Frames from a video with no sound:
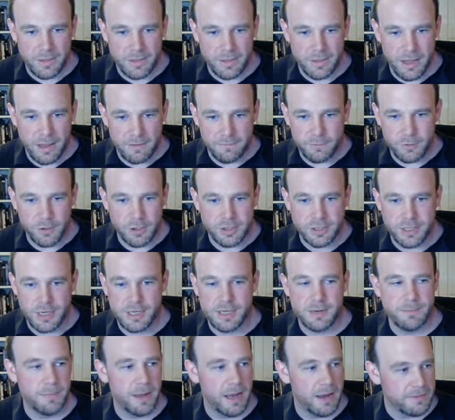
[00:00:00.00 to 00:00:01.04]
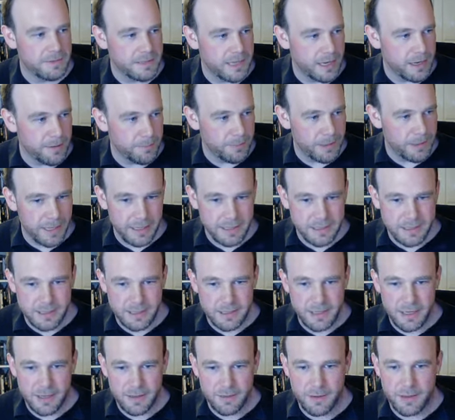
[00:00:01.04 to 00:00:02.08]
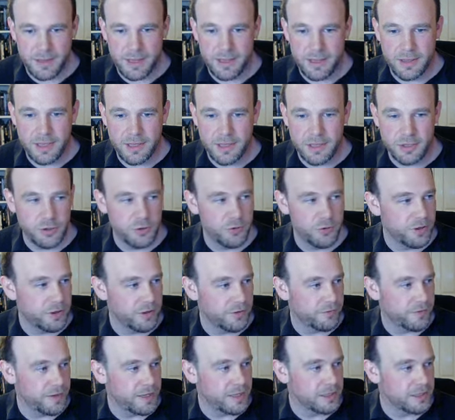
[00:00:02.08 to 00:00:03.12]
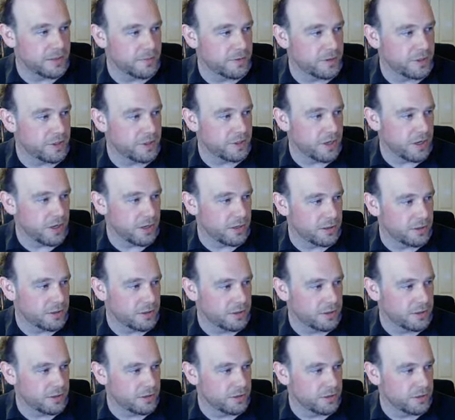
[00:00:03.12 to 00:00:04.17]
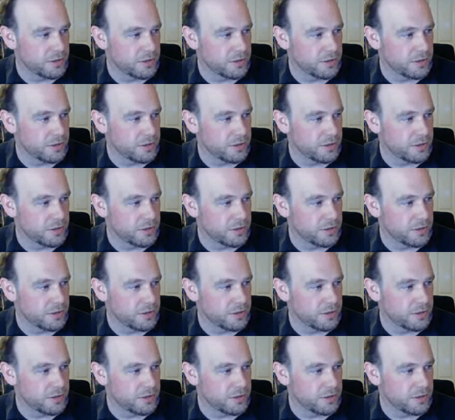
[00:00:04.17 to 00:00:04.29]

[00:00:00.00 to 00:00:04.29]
our first session might have taken place in, during the Feast of the Stars,